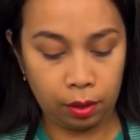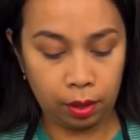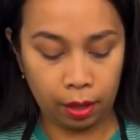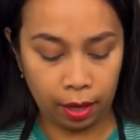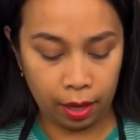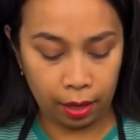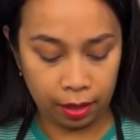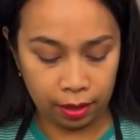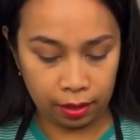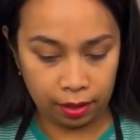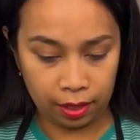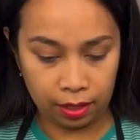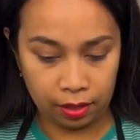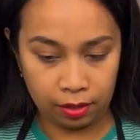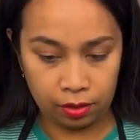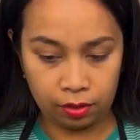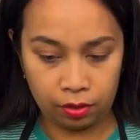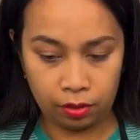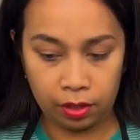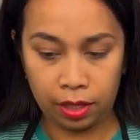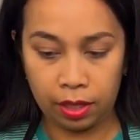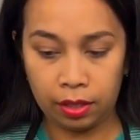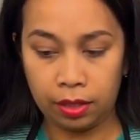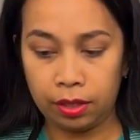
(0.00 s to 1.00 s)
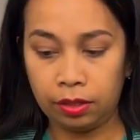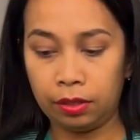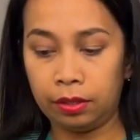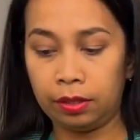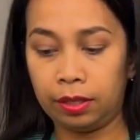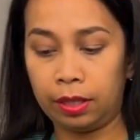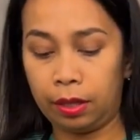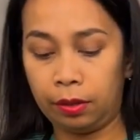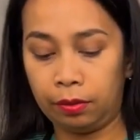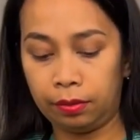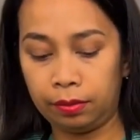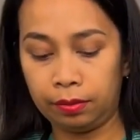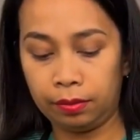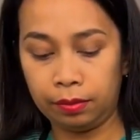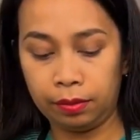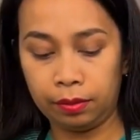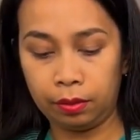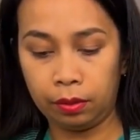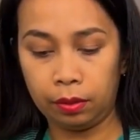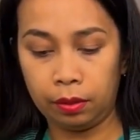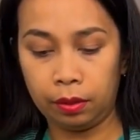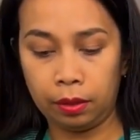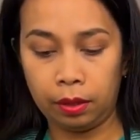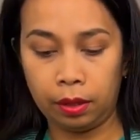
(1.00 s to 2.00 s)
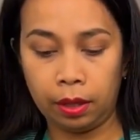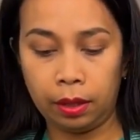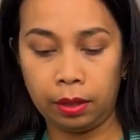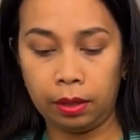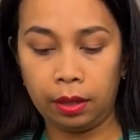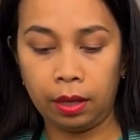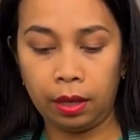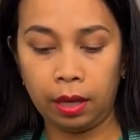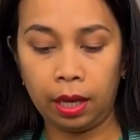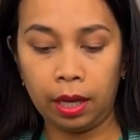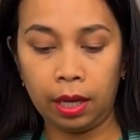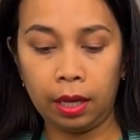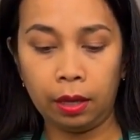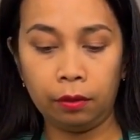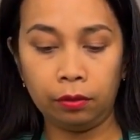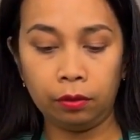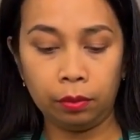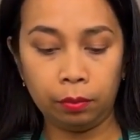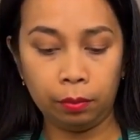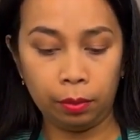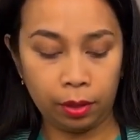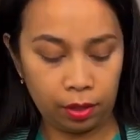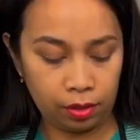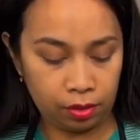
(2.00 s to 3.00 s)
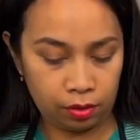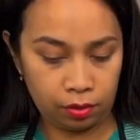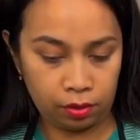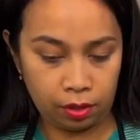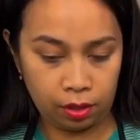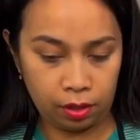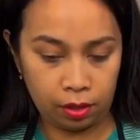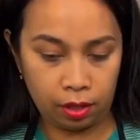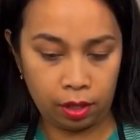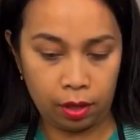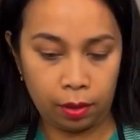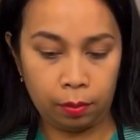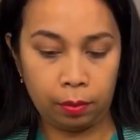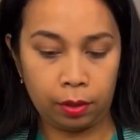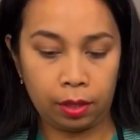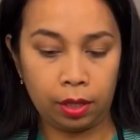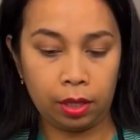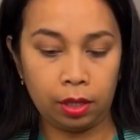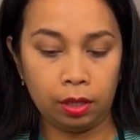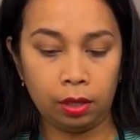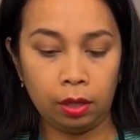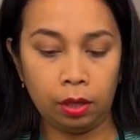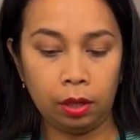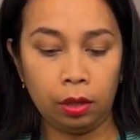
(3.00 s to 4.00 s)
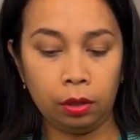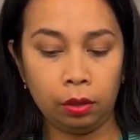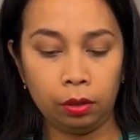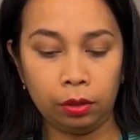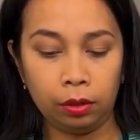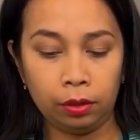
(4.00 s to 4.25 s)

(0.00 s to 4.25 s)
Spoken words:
And then you need a sieve. And then I have a measuring cup here.